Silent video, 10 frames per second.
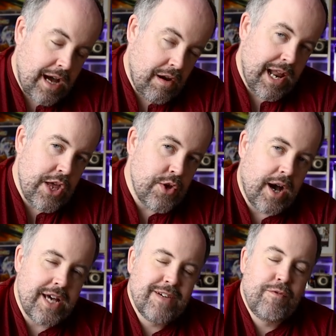I'll let you
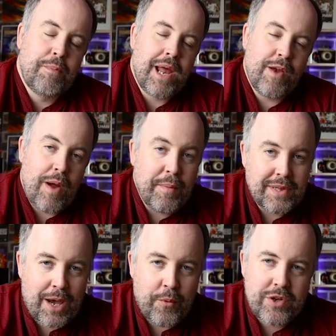guys have a play around
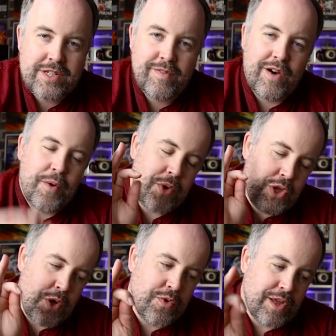with that one to find where
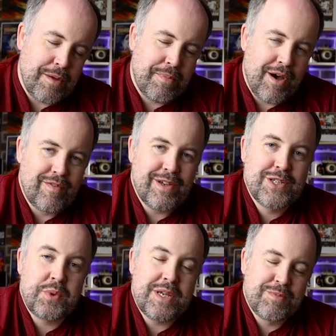you think your perfect
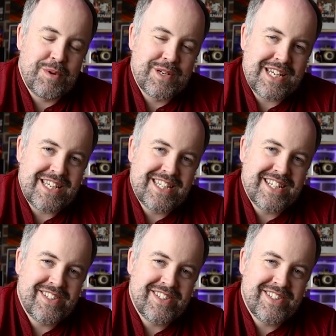sweet spot is.